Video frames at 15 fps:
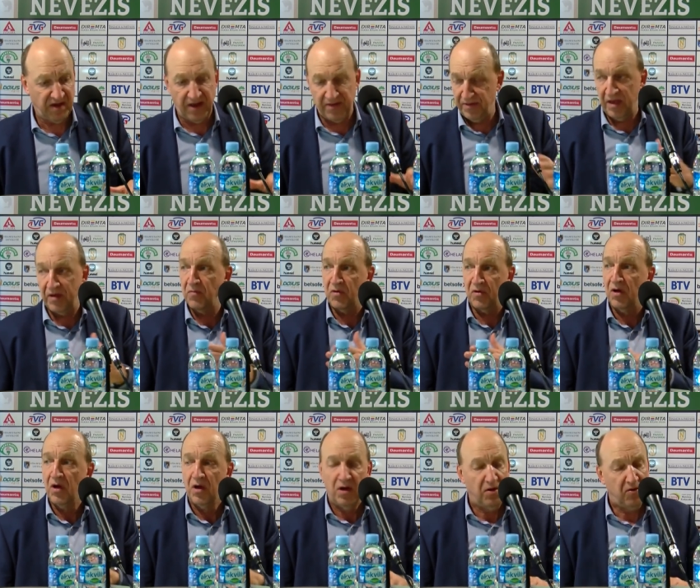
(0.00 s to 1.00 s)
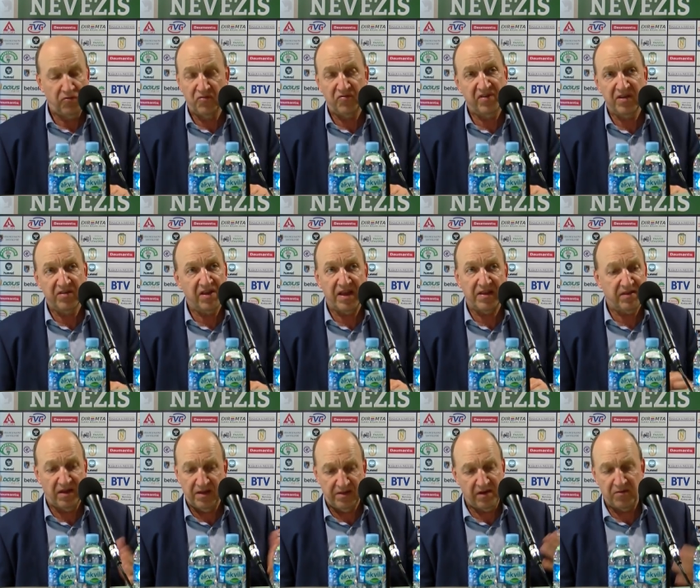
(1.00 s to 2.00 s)
And they were using that,
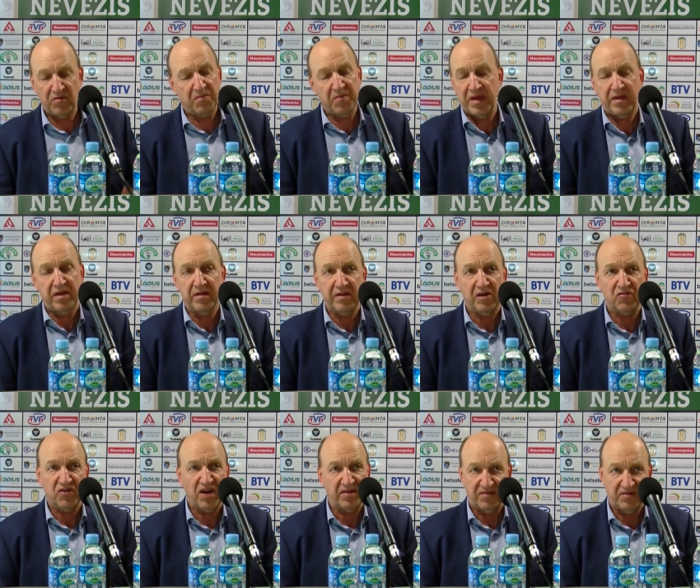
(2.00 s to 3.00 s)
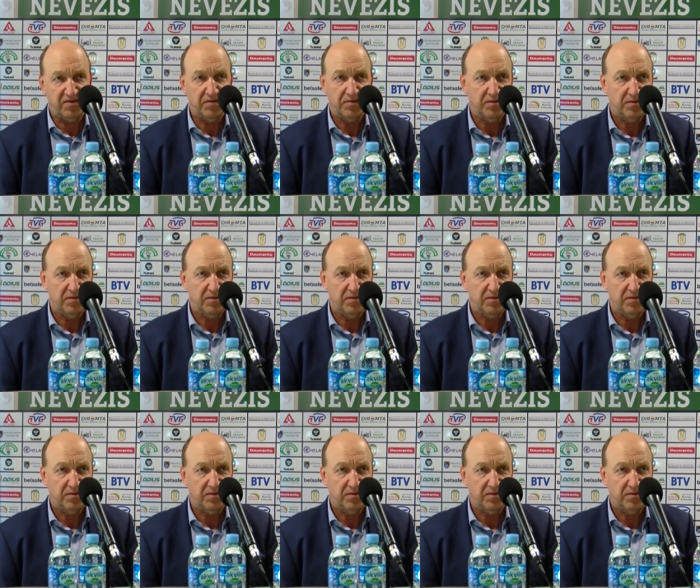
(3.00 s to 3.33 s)
and they were making their shots.